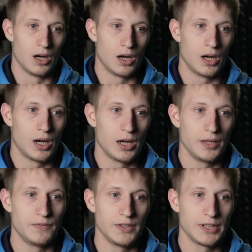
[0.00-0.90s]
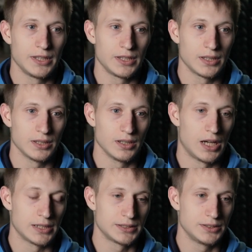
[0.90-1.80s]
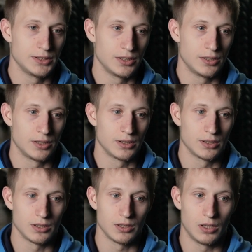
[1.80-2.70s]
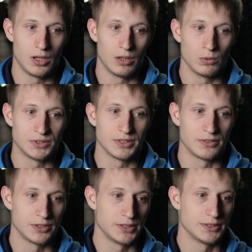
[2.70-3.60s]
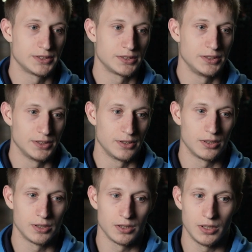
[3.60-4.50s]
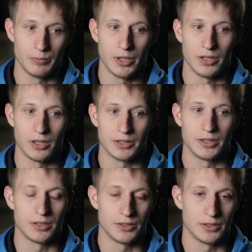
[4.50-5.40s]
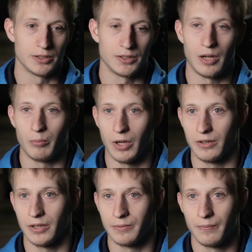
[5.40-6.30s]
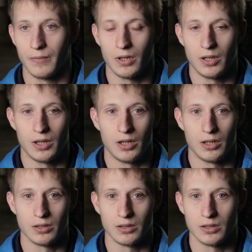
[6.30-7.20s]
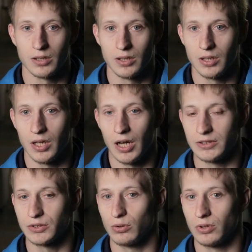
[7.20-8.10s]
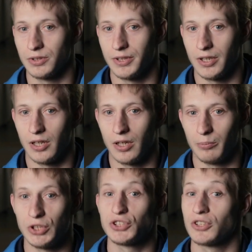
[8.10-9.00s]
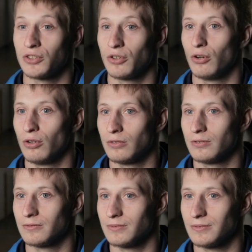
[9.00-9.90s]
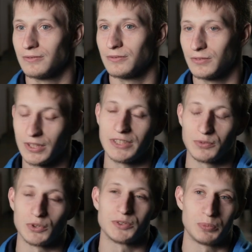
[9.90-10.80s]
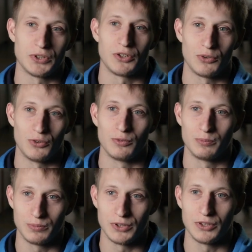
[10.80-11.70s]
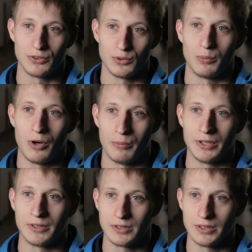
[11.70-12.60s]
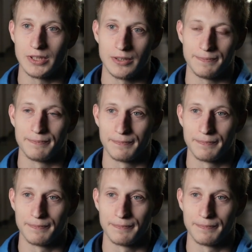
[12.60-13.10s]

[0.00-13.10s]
I think last year was the greatest year in my hockey career in Elmira. I scored the Michigan goal. That was pretty cool. Pretty cool moment. Yeah.